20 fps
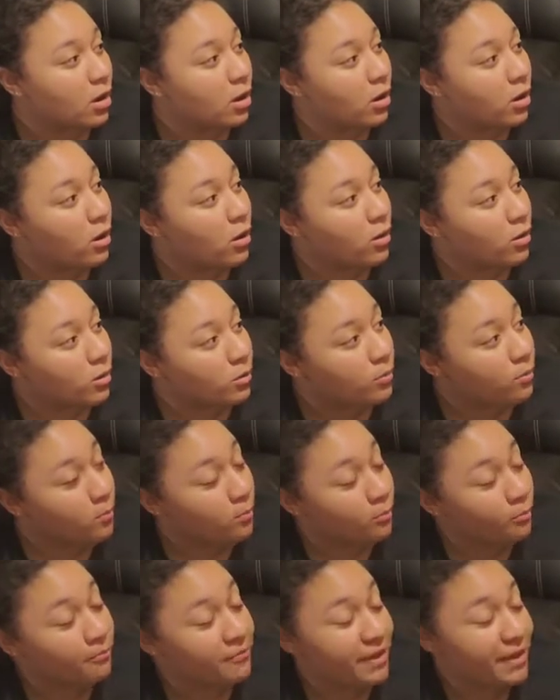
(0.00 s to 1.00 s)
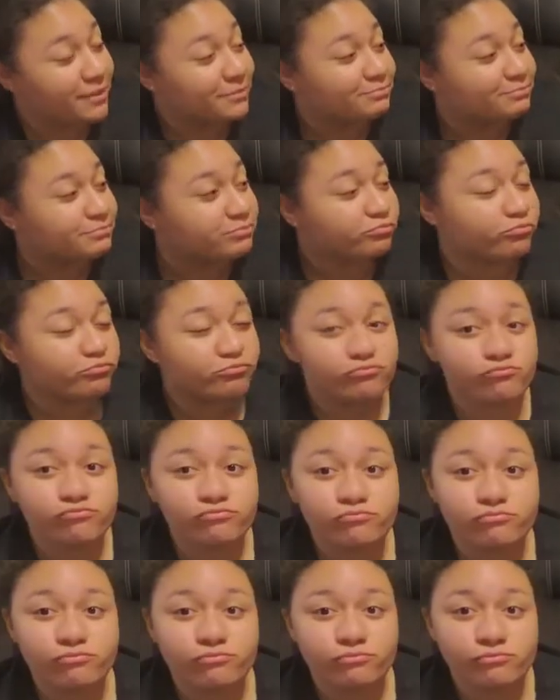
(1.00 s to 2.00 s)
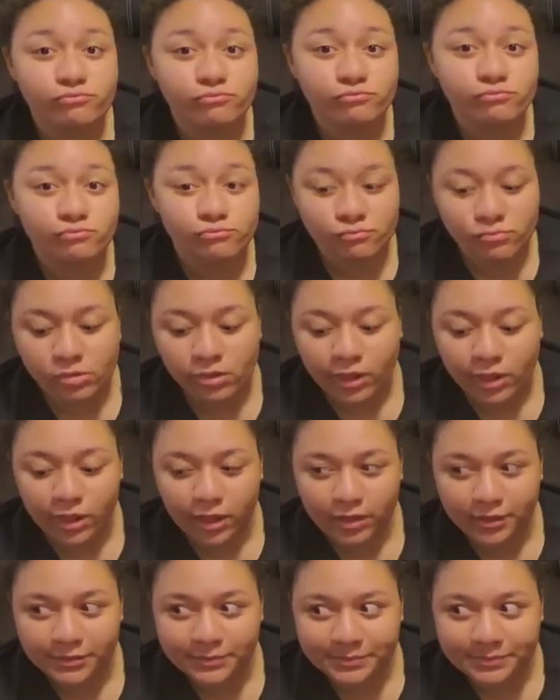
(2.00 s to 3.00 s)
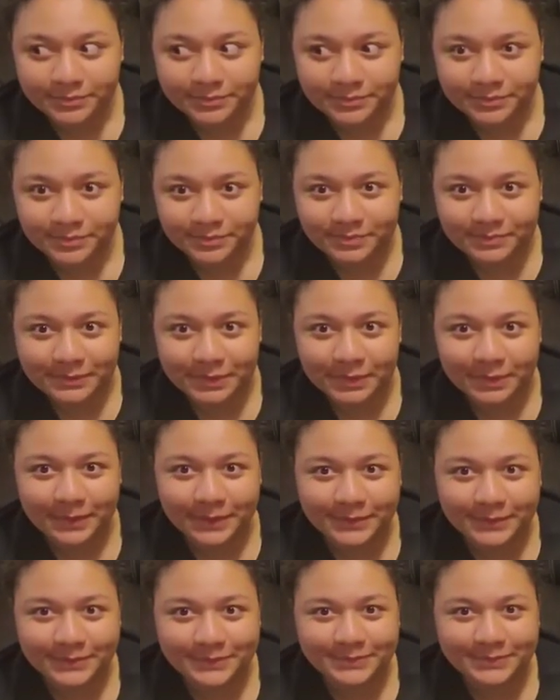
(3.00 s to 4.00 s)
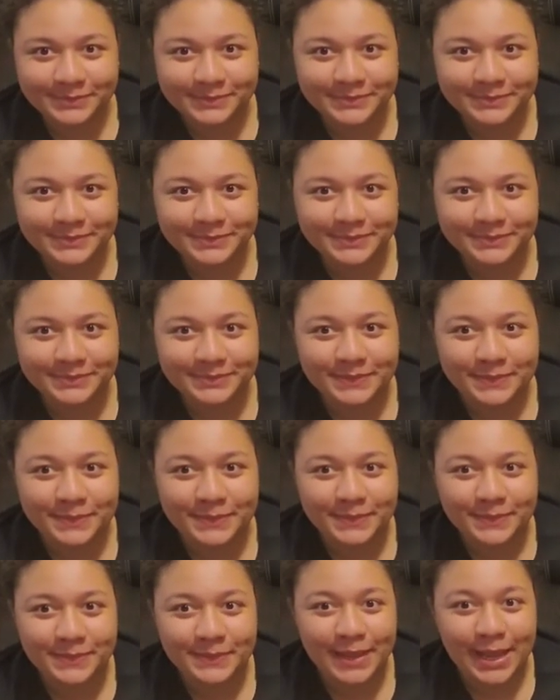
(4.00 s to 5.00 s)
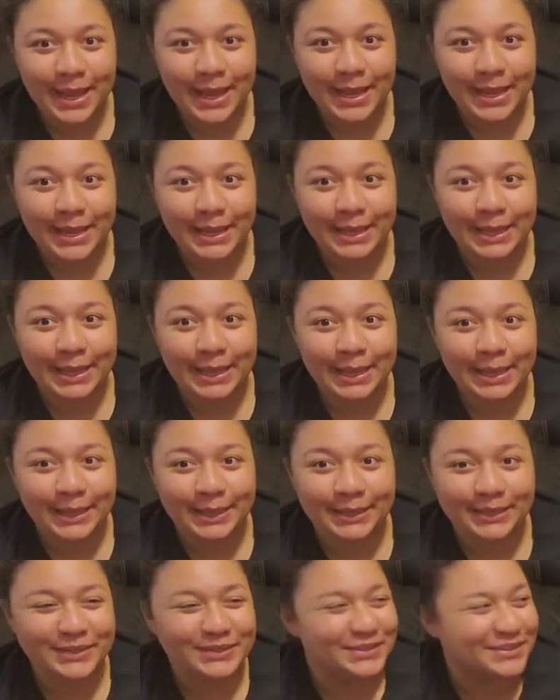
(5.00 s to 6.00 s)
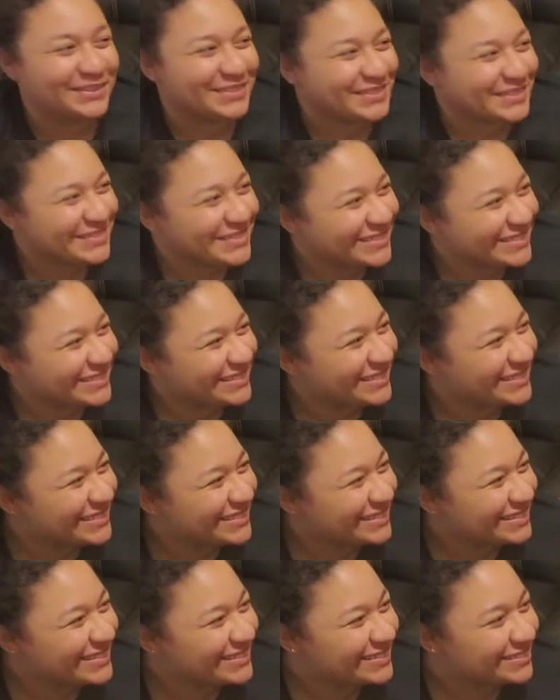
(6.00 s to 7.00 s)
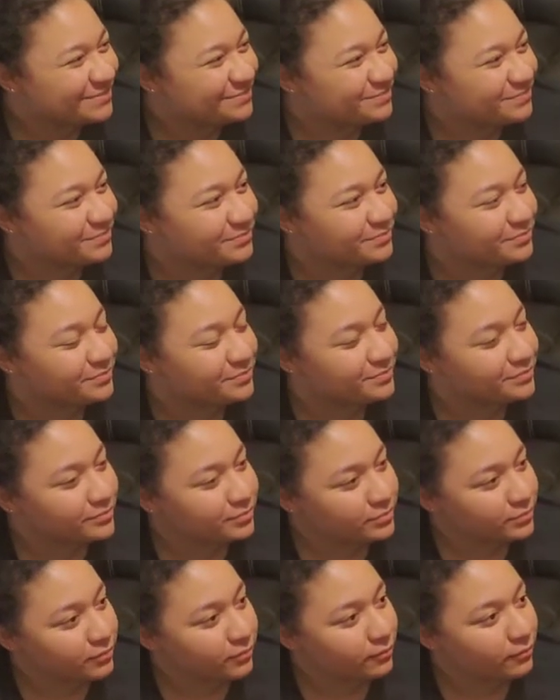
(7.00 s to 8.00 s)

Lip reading: The person shown says nothing.